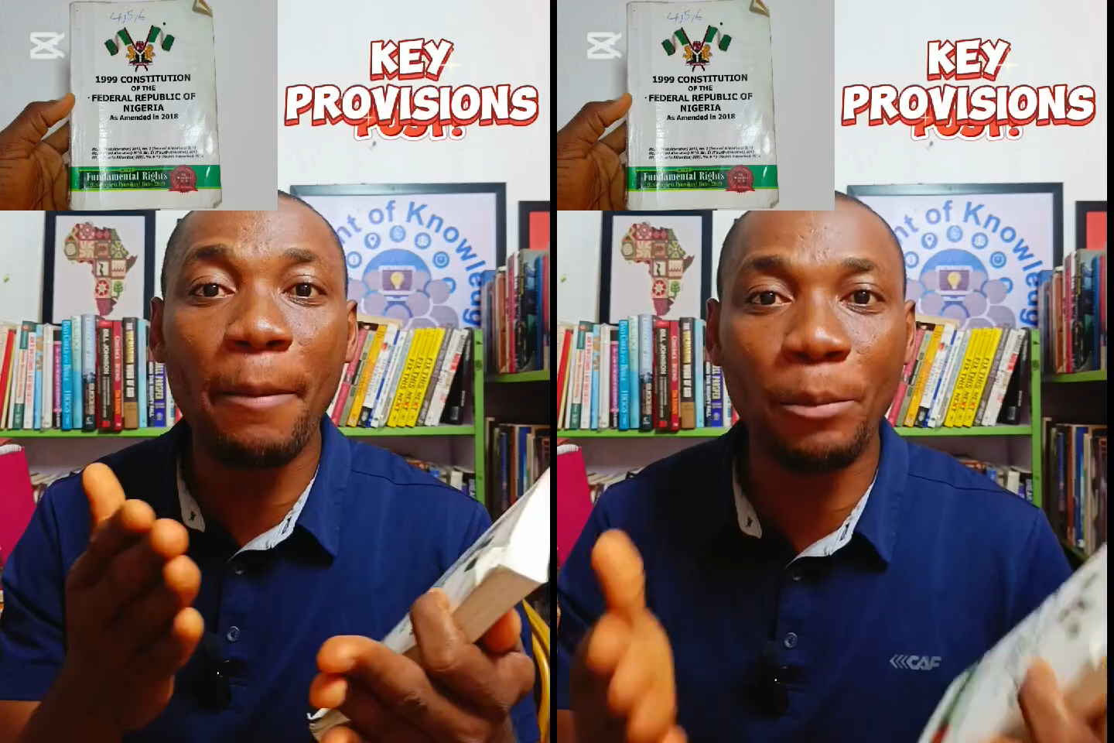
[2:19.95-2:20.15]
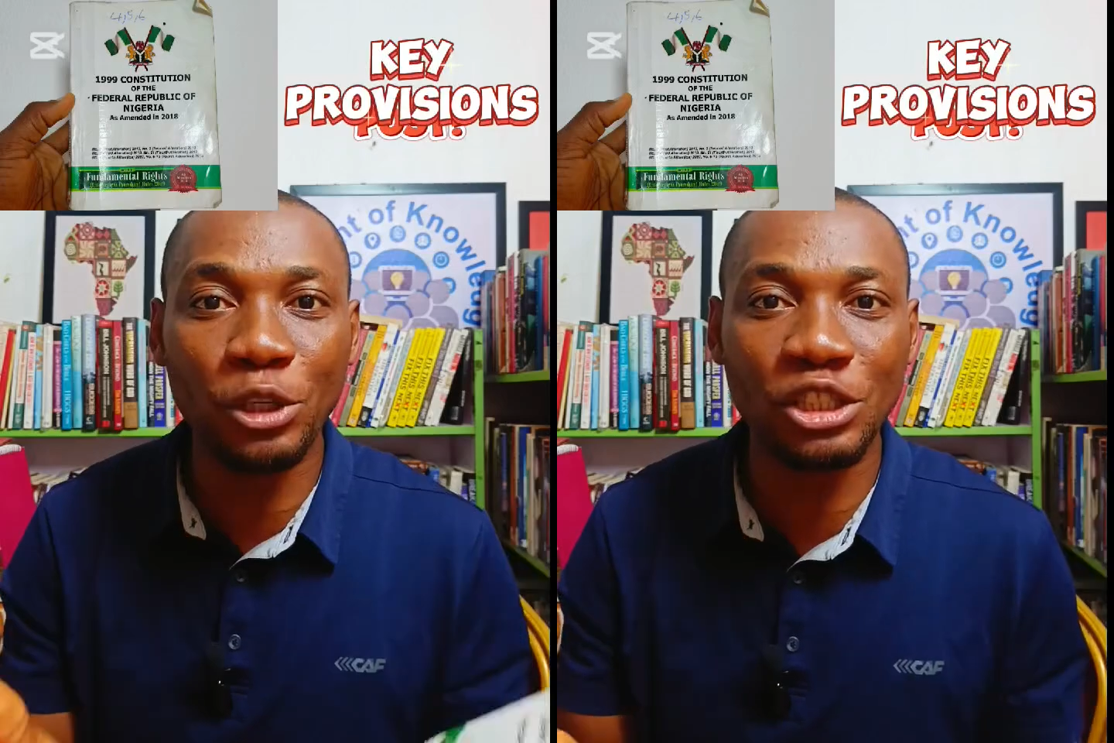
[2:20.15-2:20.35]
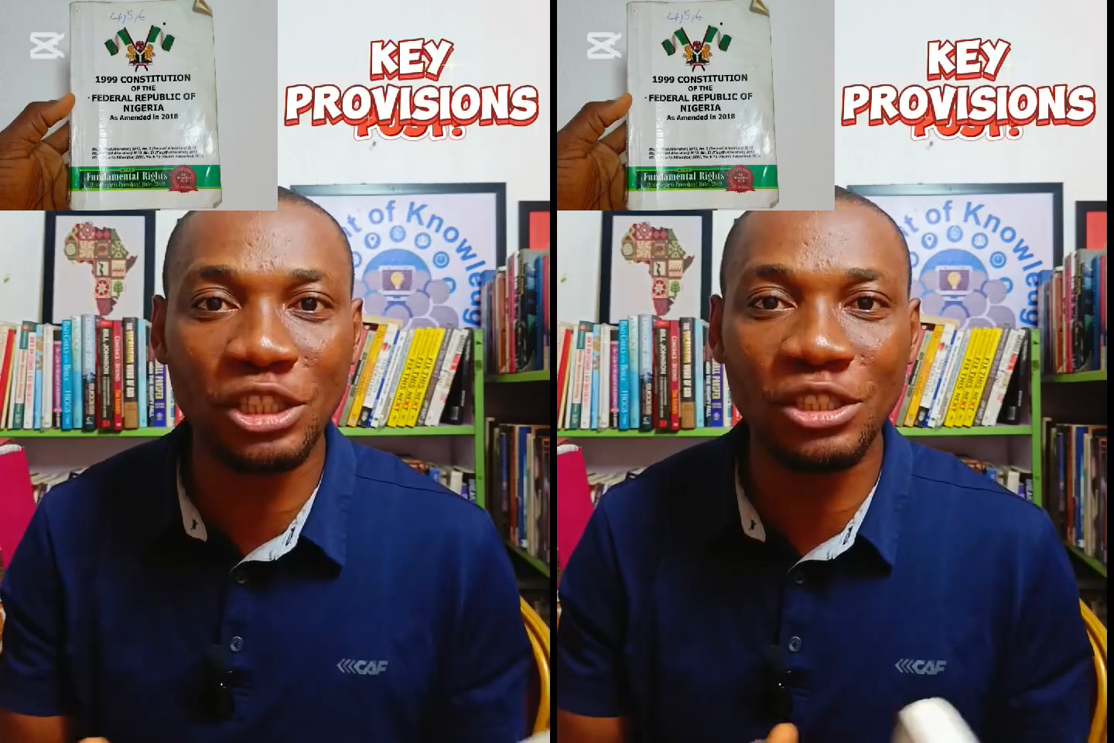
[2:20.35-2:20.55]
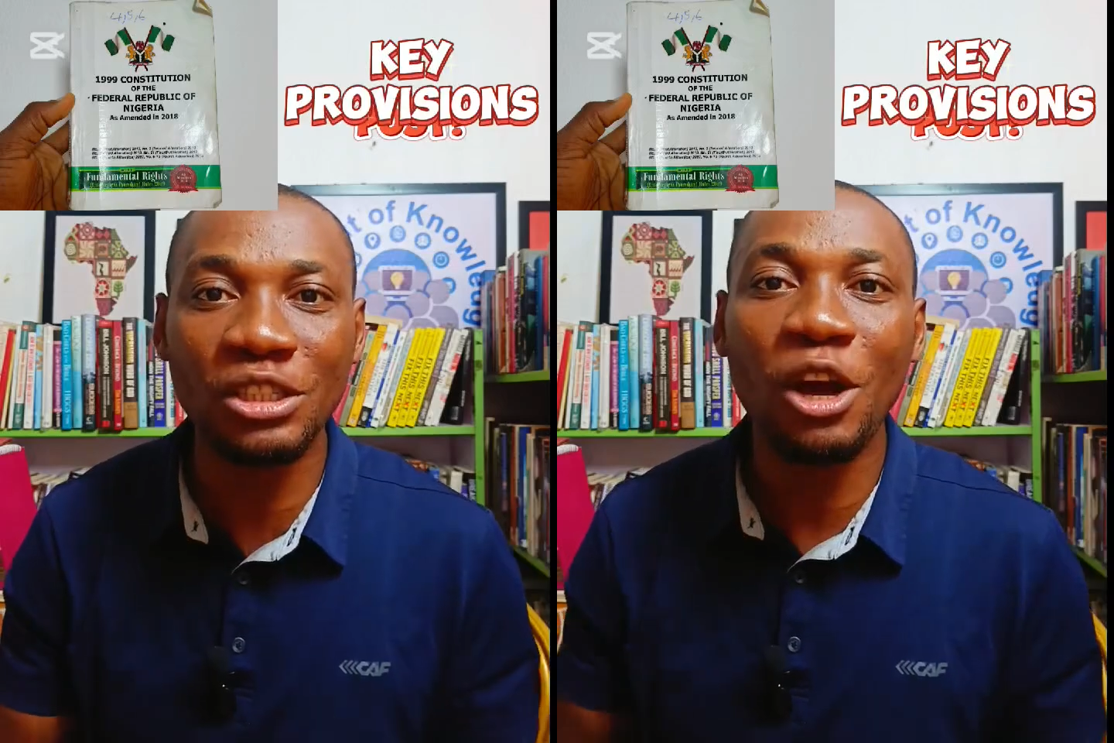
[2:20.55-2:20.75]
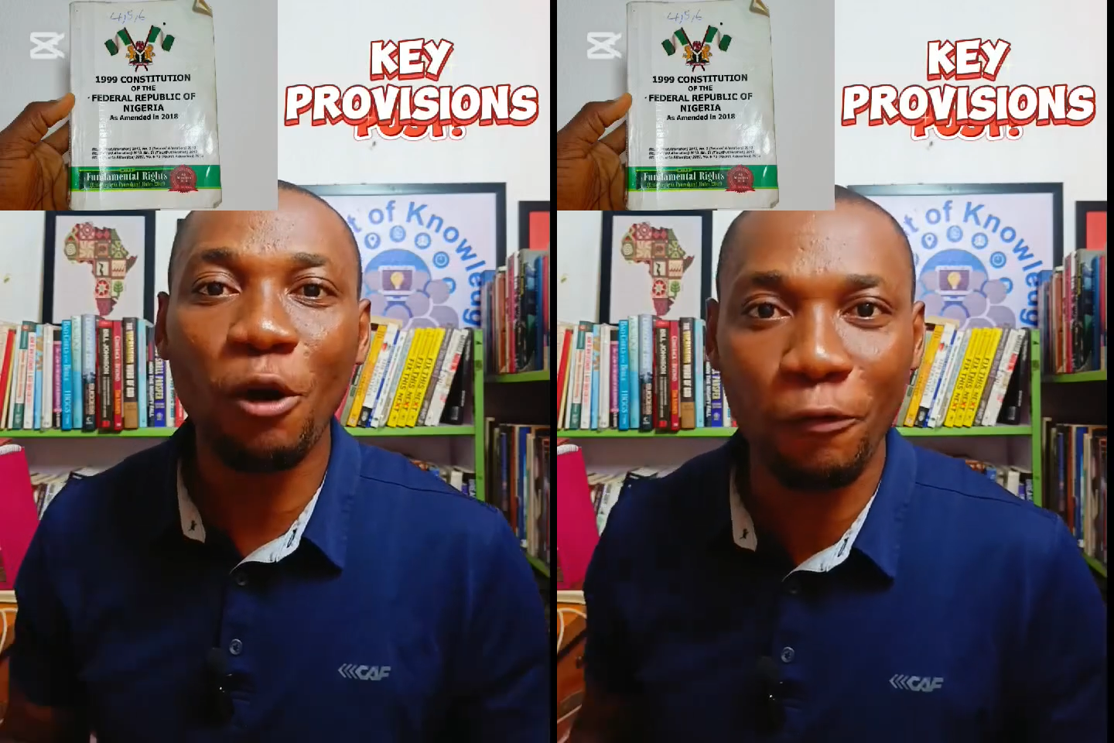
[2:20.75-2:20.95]
and
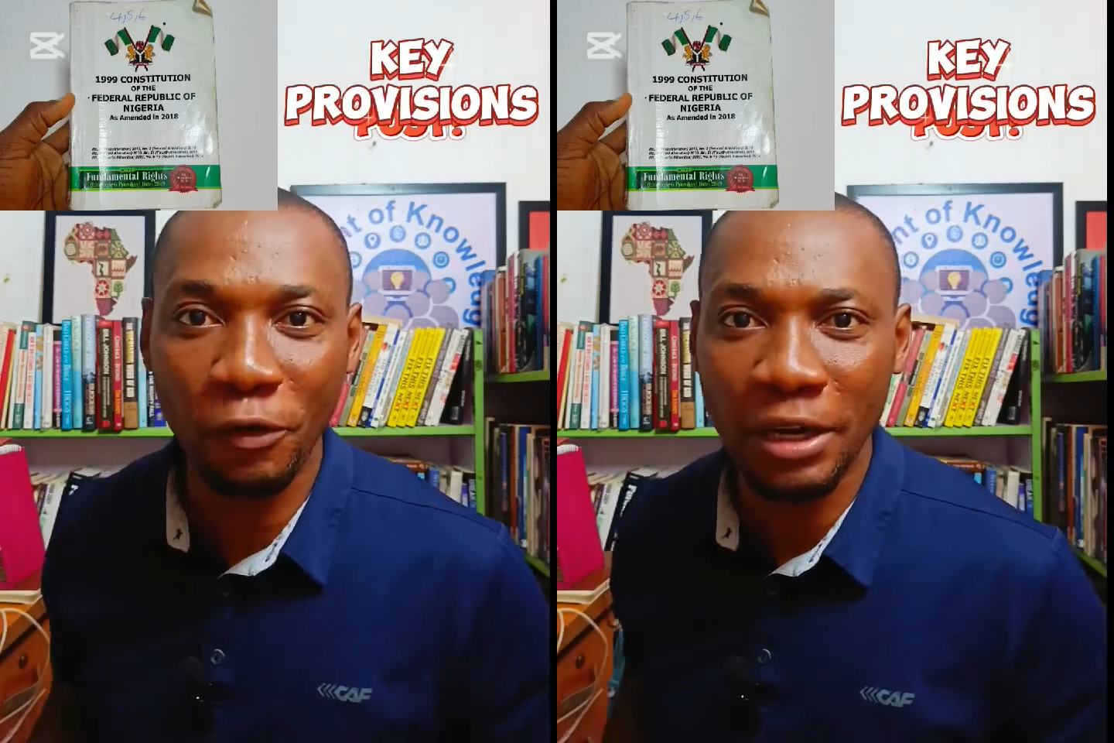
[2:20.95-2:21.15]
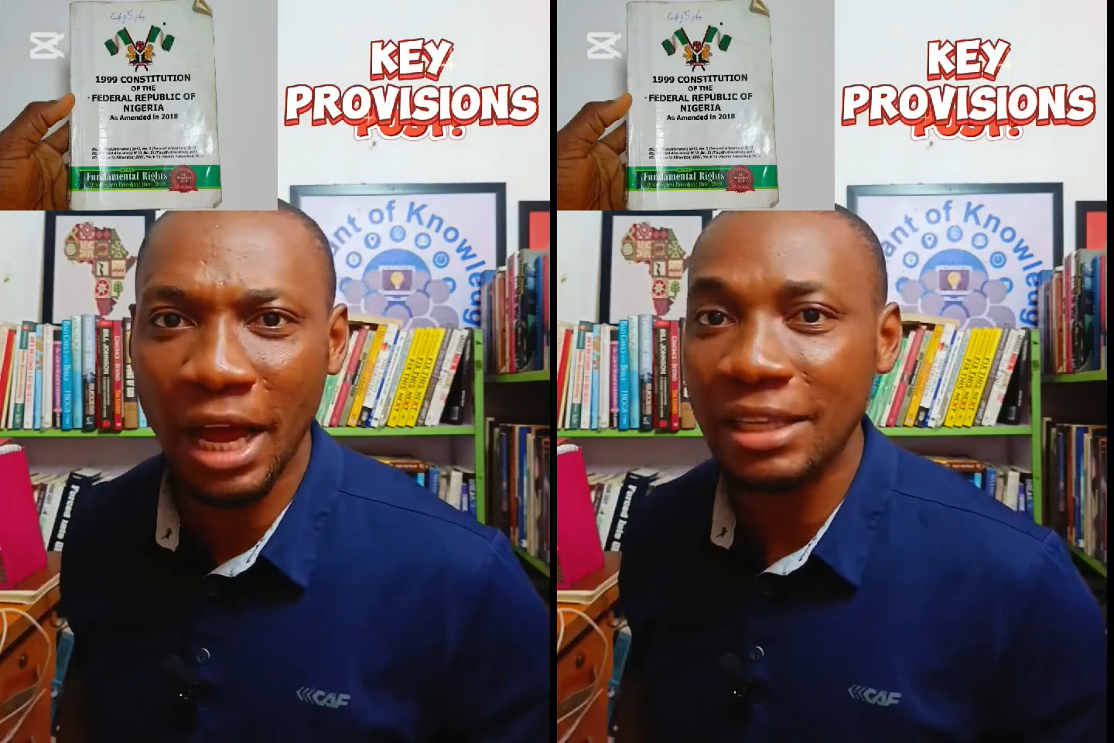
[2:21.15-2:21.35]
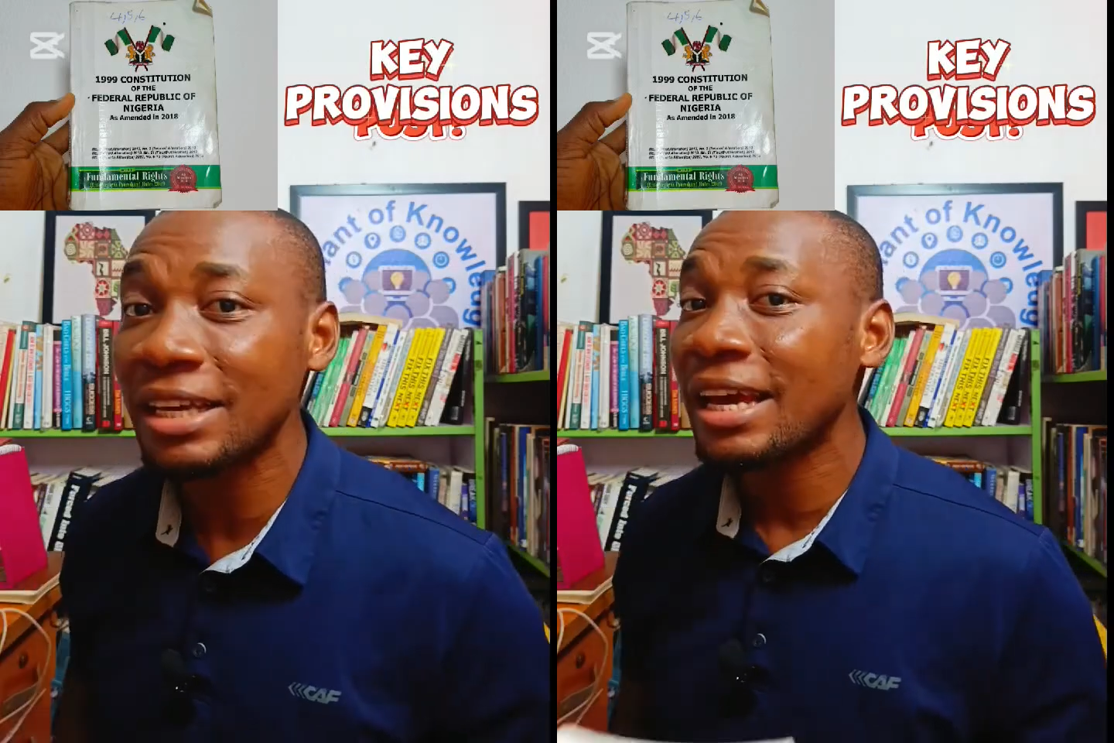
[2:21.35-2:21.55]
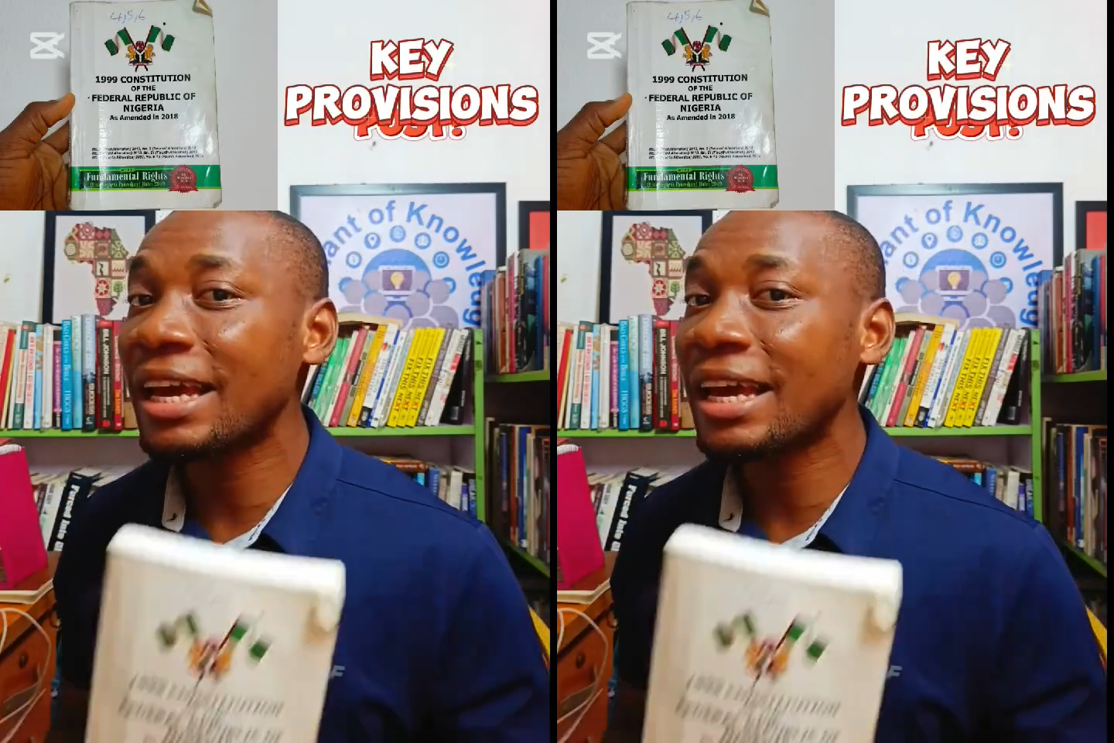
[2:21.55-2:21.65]
punishes offenders.